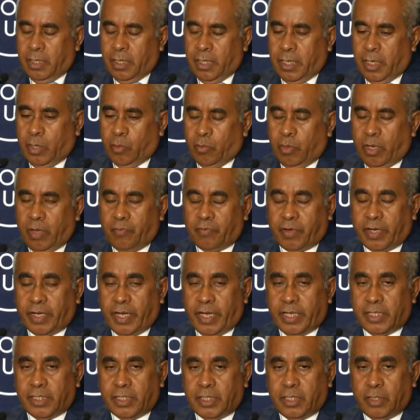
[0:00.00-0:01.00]
And we have
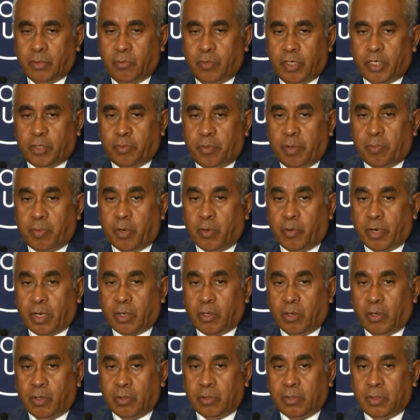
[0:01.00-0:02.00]
cases in which people were
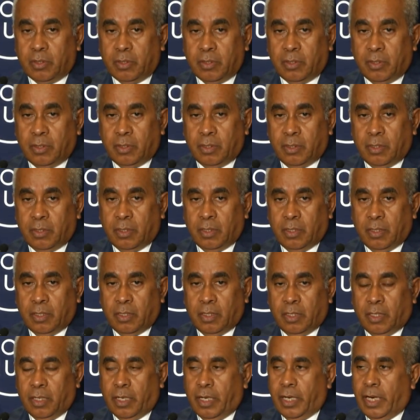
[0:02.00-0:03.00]
caught
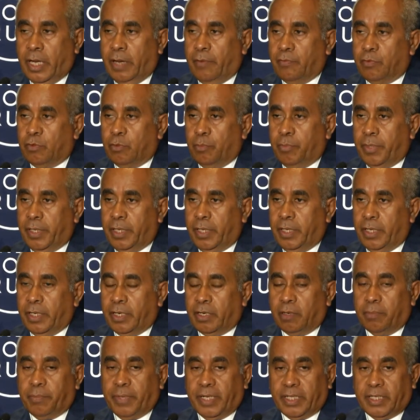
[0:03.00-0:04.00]
and have to be
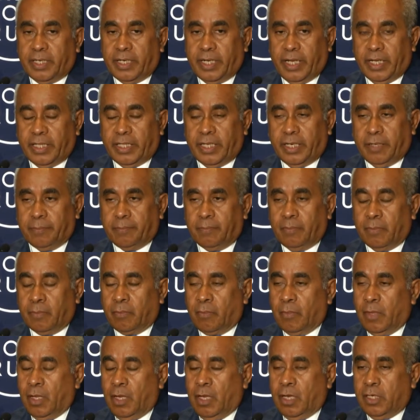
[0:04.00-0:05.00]
repatriated.
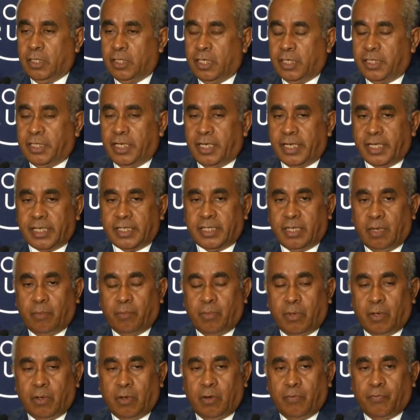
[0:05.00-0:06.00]
Just an
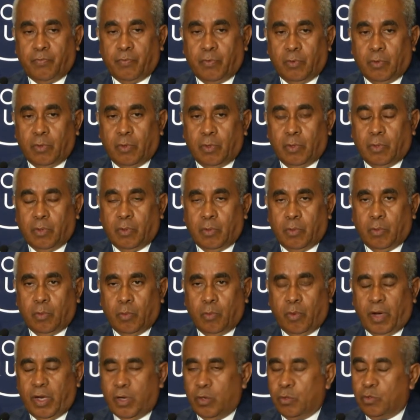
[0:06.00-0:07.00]
example of uh,
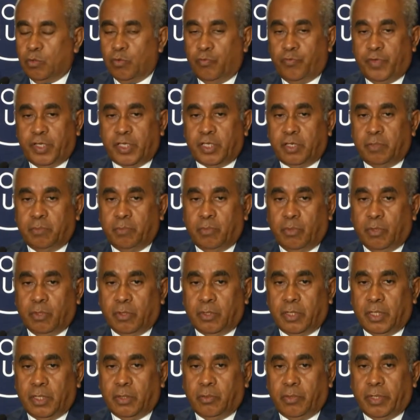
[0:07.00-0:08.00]
one or two fishing
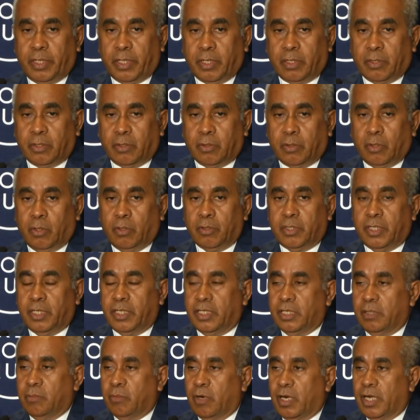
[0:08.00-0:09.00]
boats that we caught in
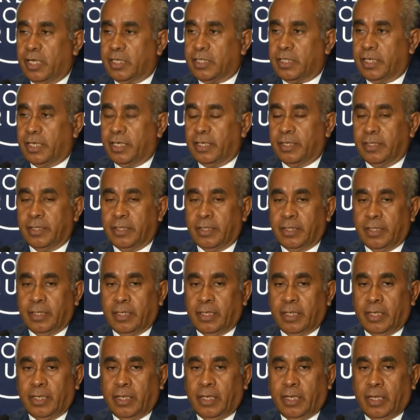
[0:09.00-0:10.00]
Timor-Leste,
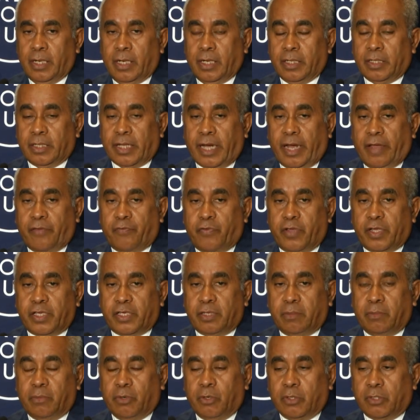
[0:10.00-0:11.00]
Thai
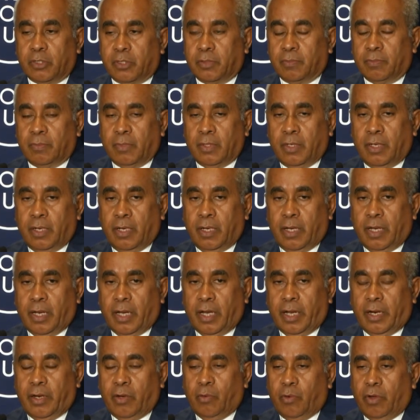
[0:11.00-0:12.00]
fishing boats.
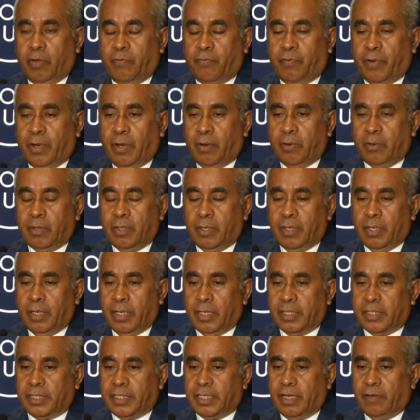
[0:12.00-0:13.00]
And we found
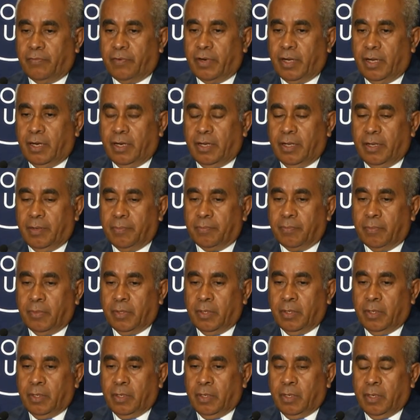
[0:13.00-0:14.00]
uh, several uh,
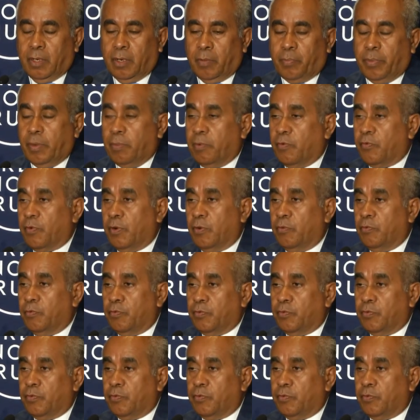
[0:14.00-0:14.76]
people from,